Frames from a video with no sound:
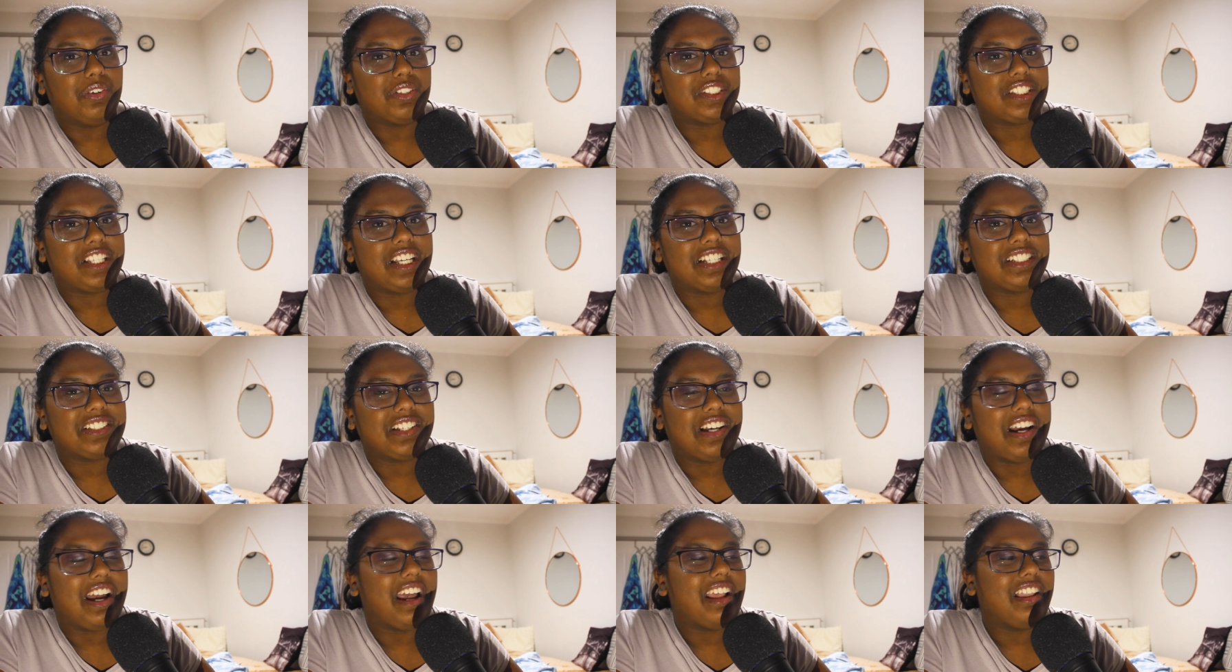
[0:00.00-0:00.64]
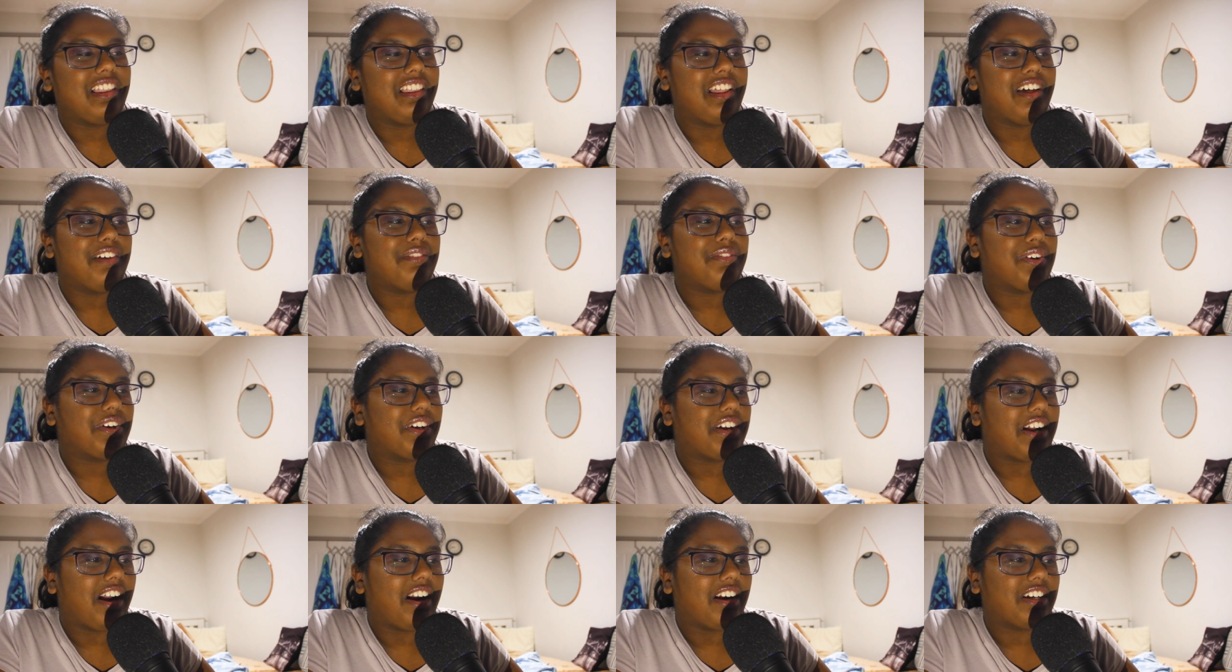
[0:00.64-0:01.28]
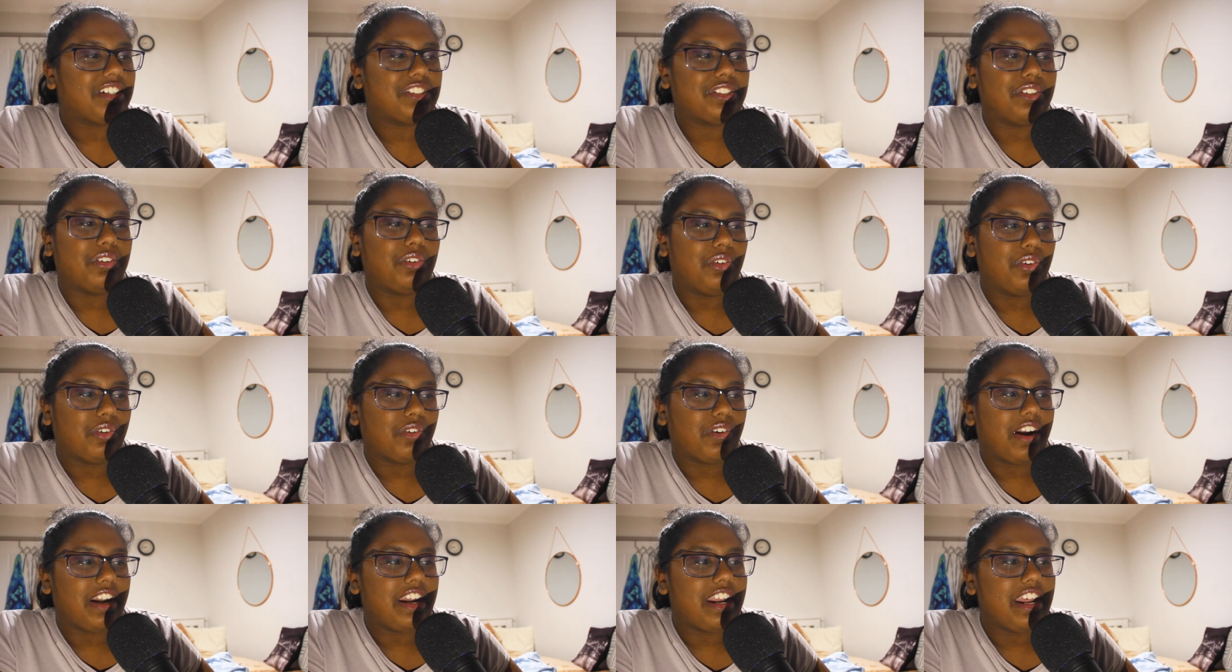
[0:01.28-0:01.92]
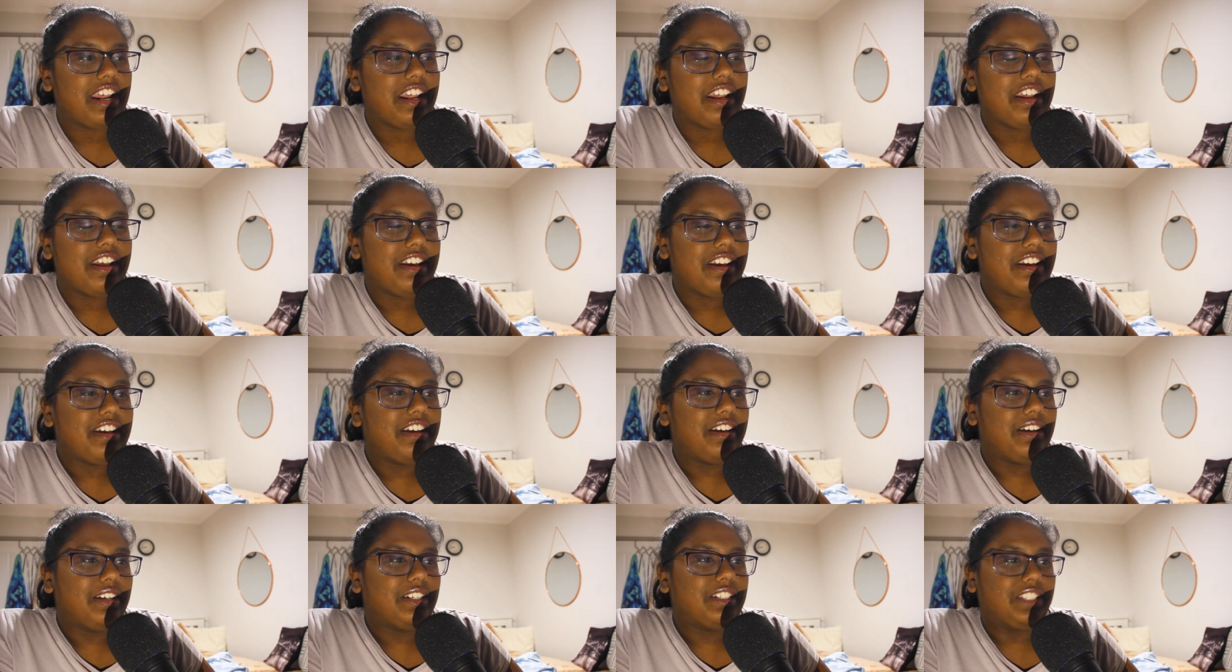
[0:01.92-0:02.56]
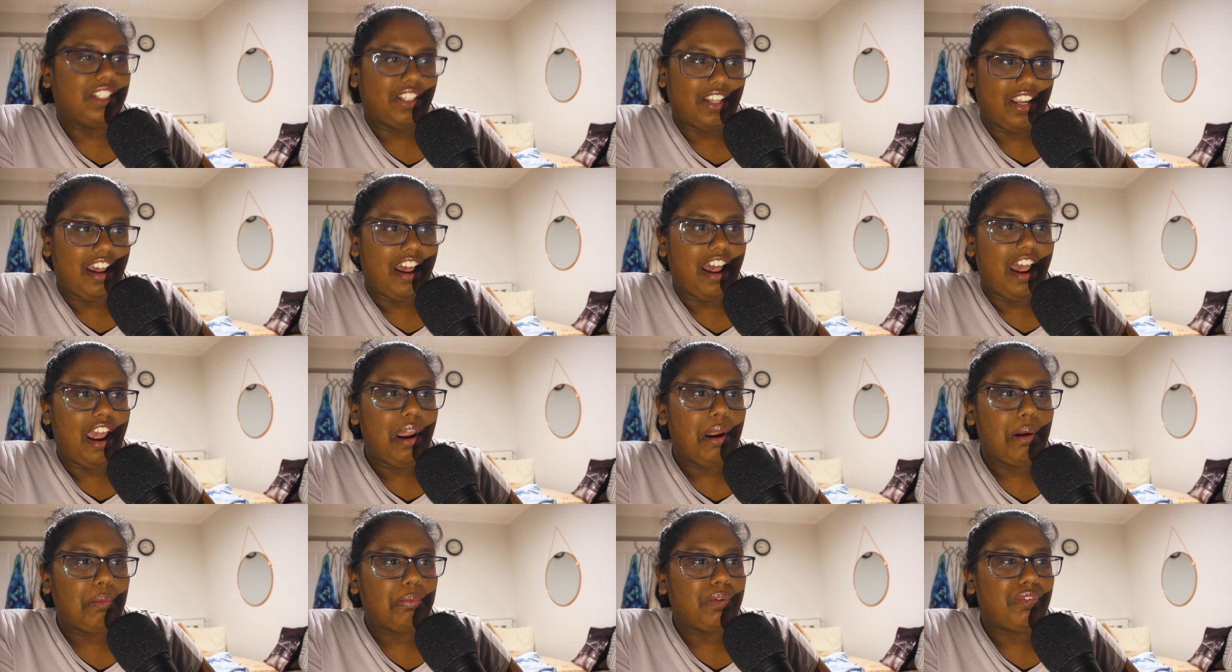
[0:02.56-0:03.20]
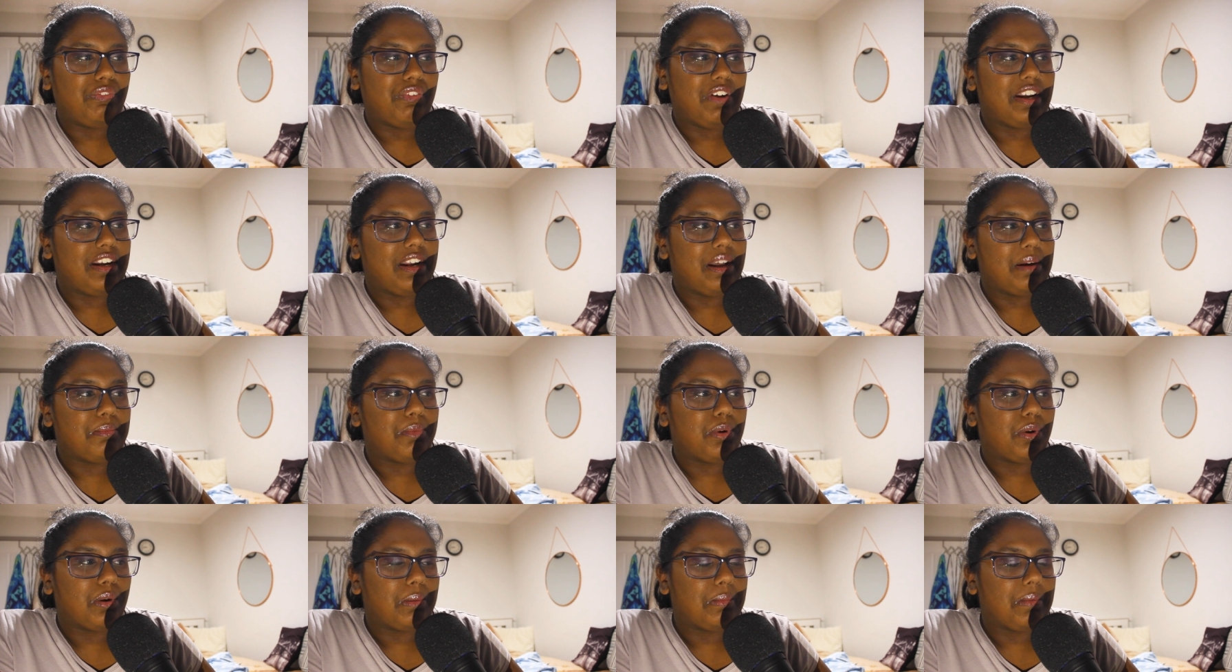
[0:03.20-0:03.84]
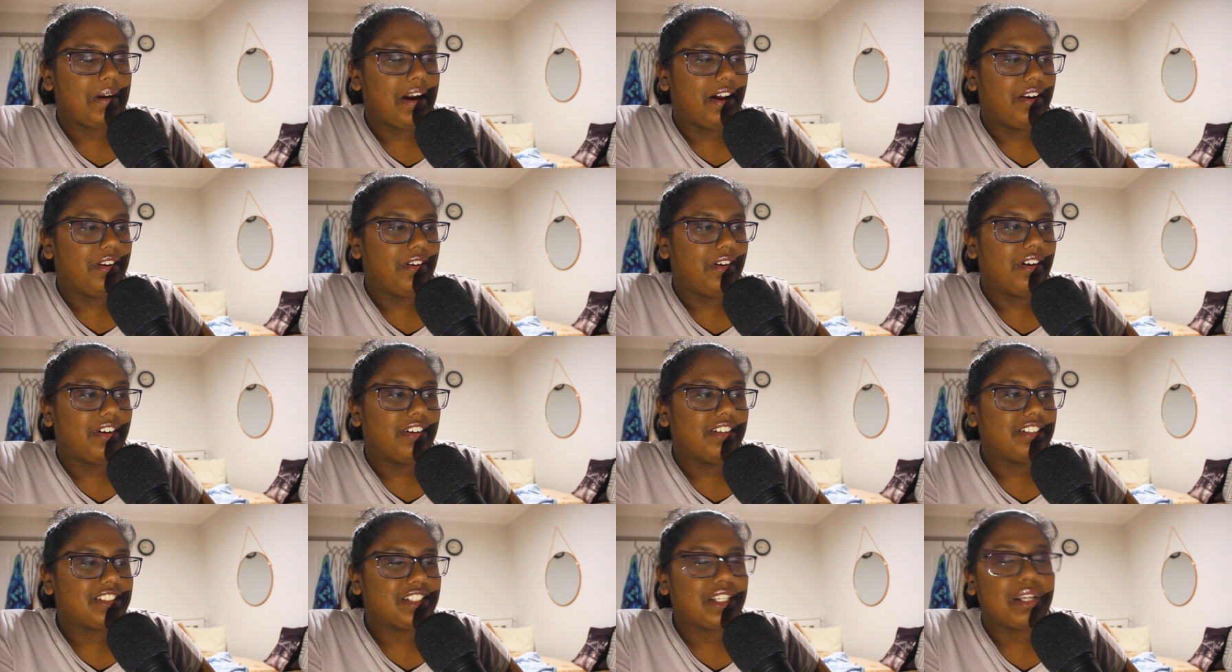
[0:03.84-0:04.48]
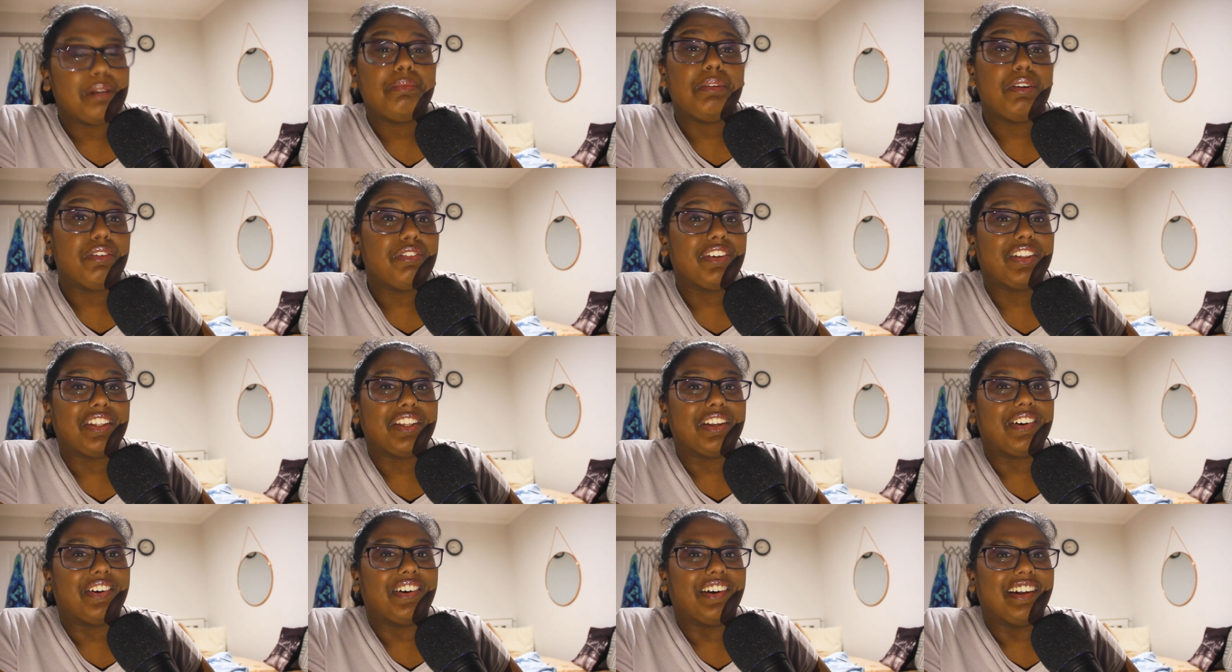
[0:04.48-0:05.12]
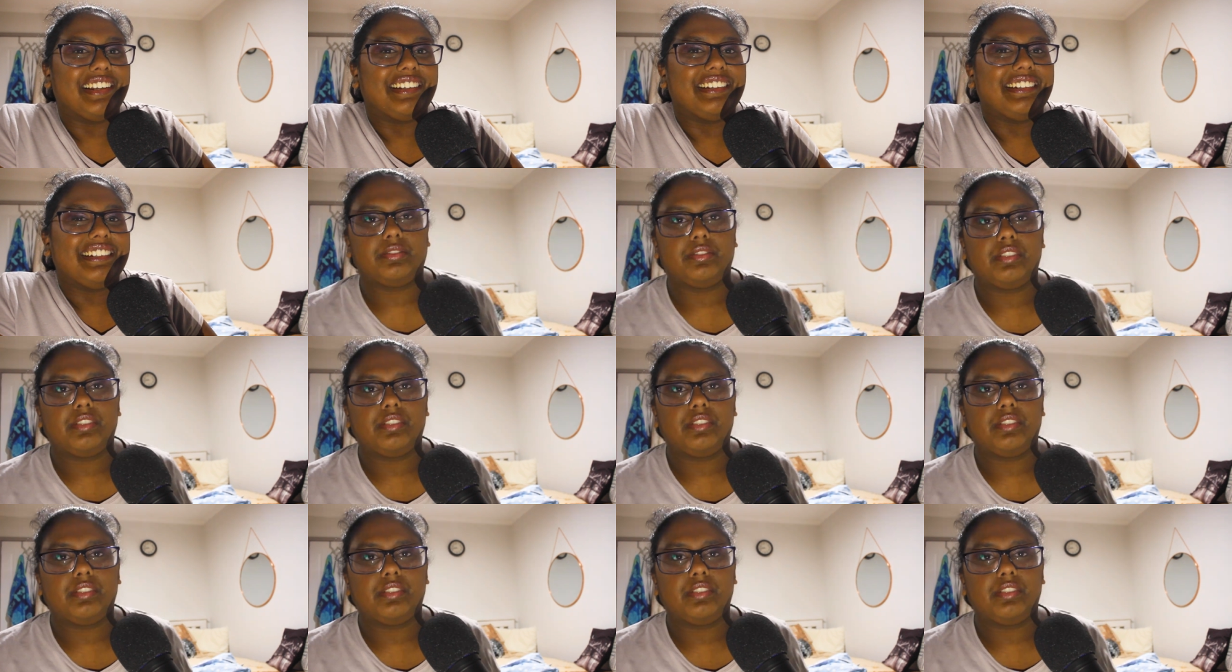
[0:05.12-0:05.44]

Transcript: So that's why I love her character already. So yeah, I hope we find out more about her. It's gonna be really good.